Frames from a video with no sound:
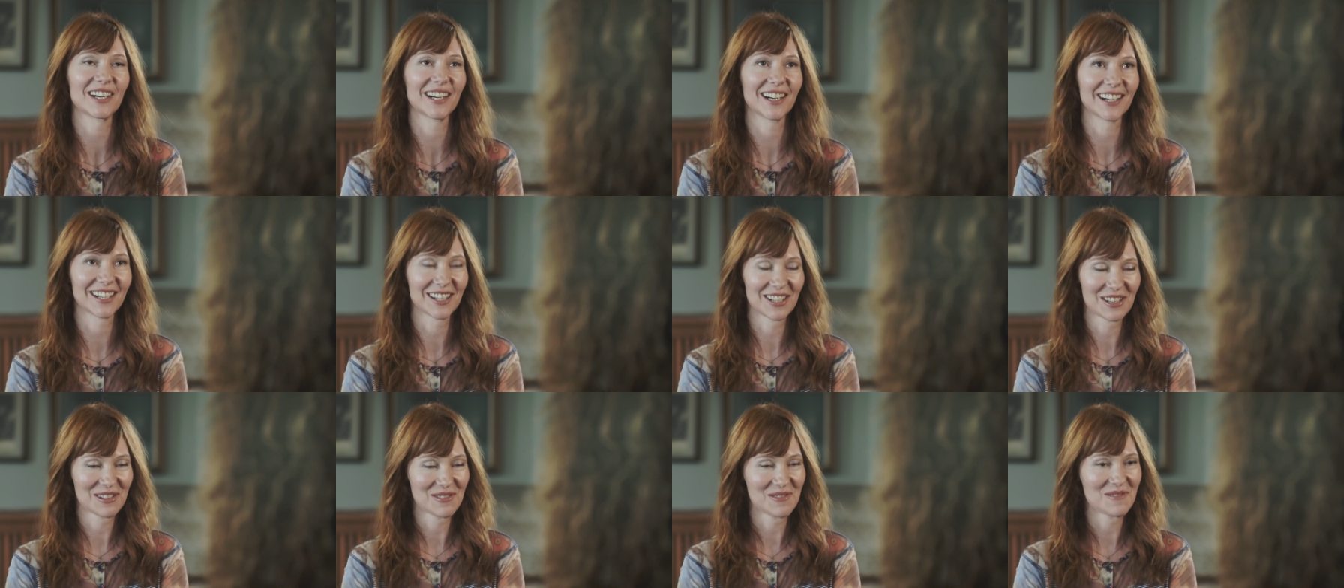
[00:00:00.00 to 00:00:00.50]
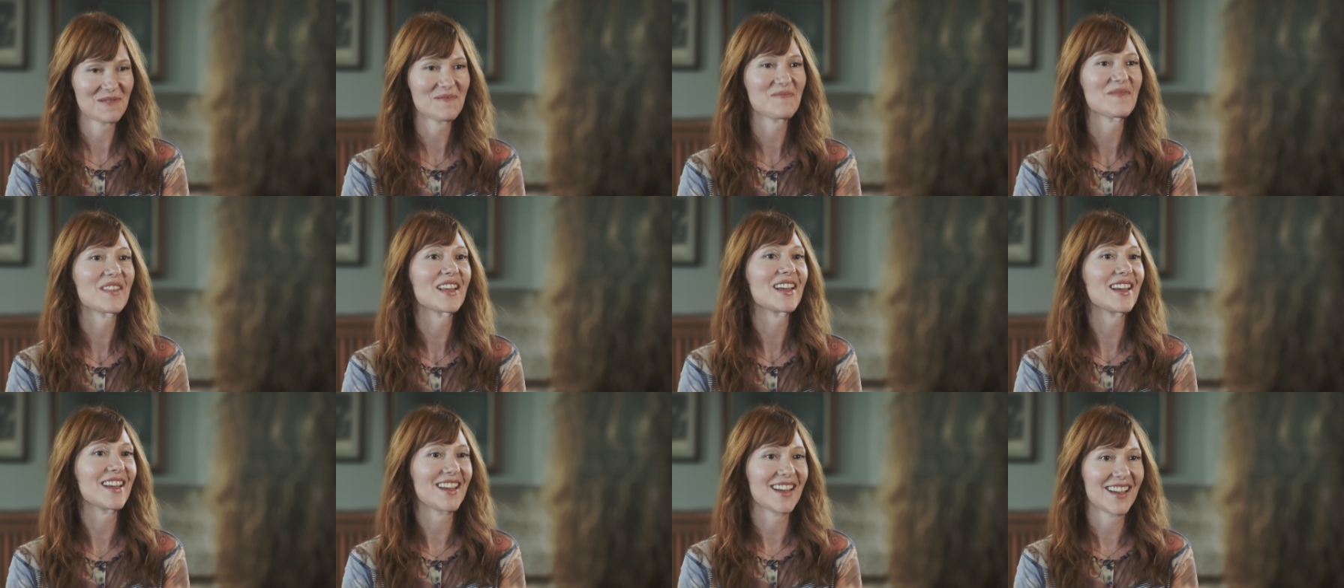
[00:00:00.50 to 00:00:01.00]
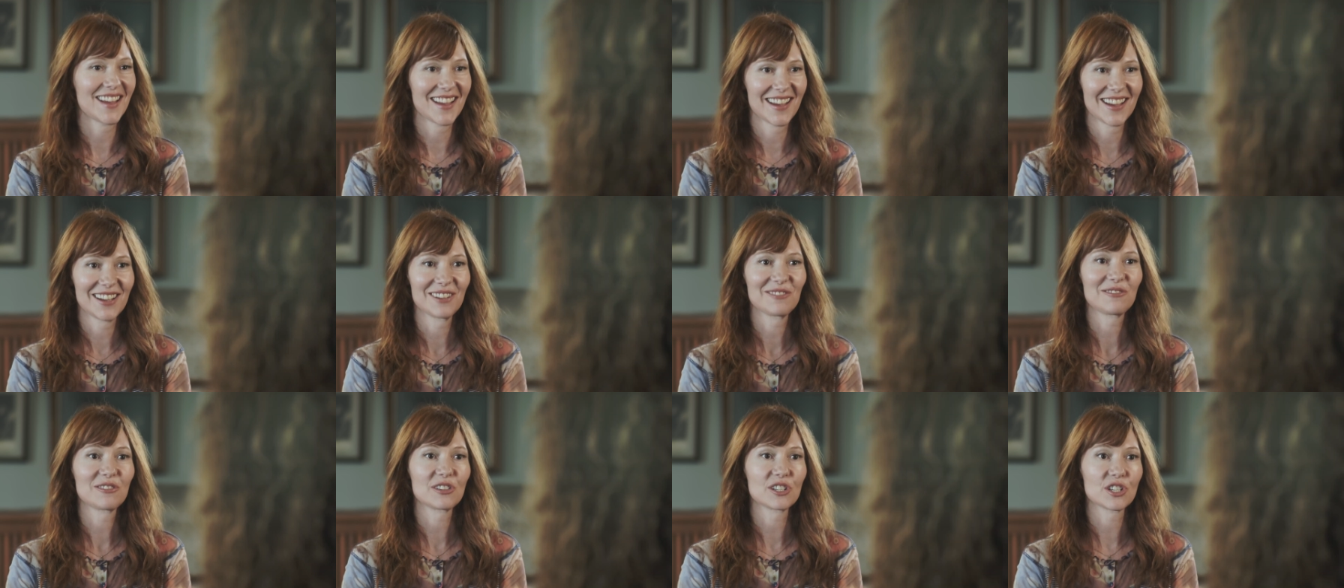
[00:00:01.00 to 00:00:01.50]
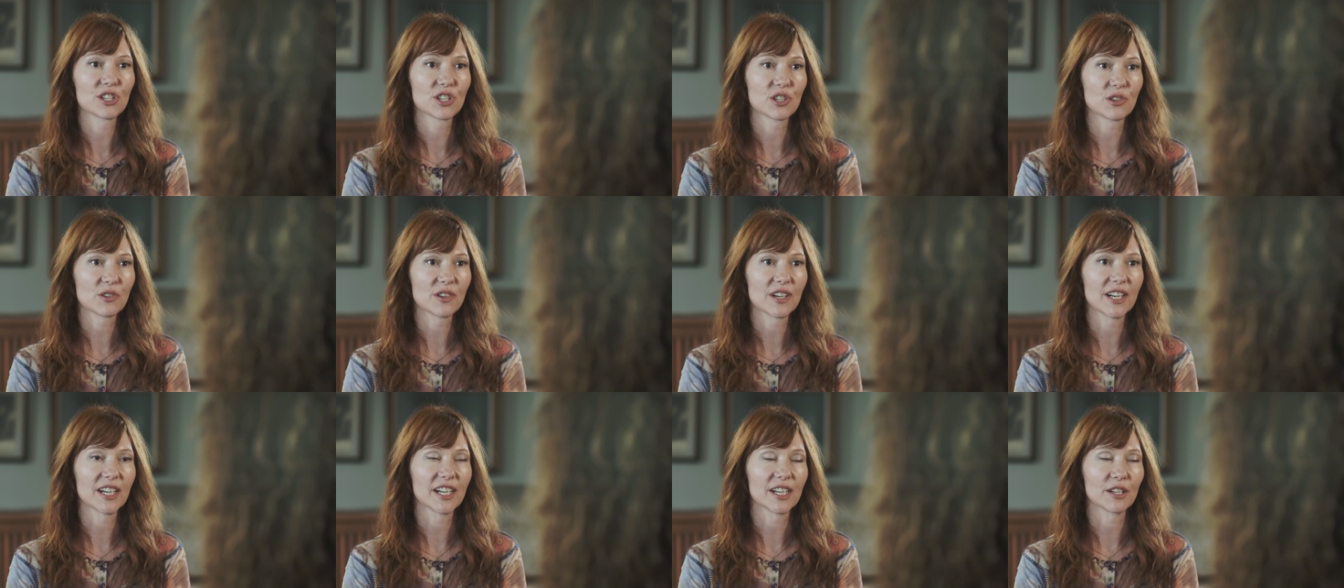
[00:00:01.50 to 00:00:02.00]
actors show up? For
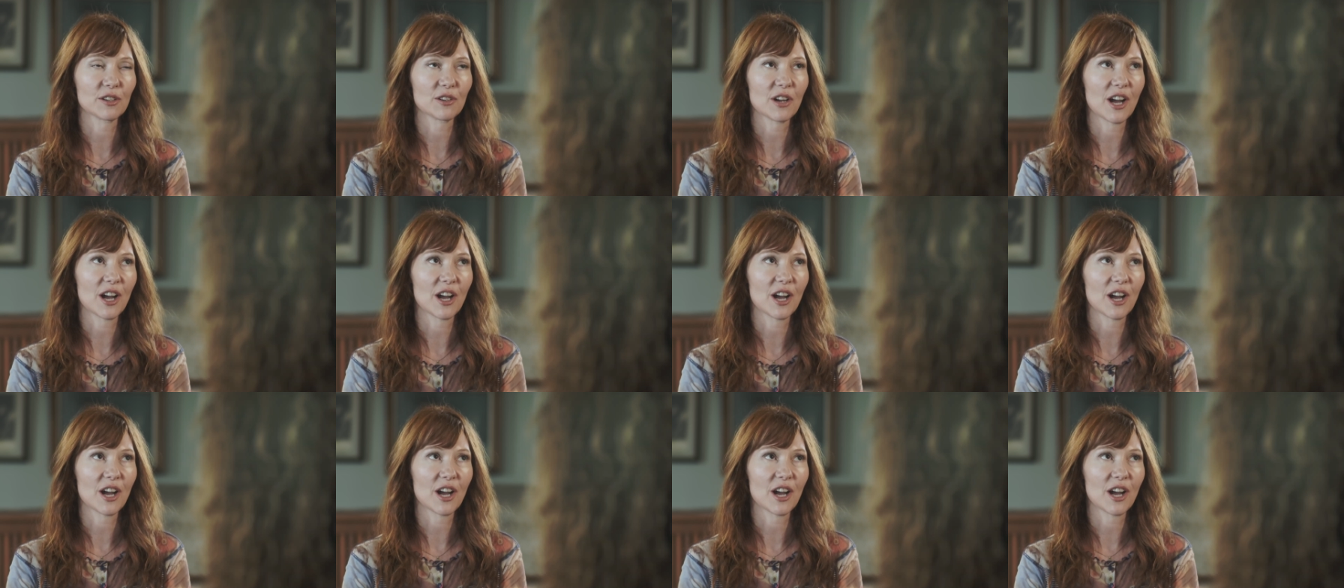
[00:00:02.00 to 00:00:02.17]
sure.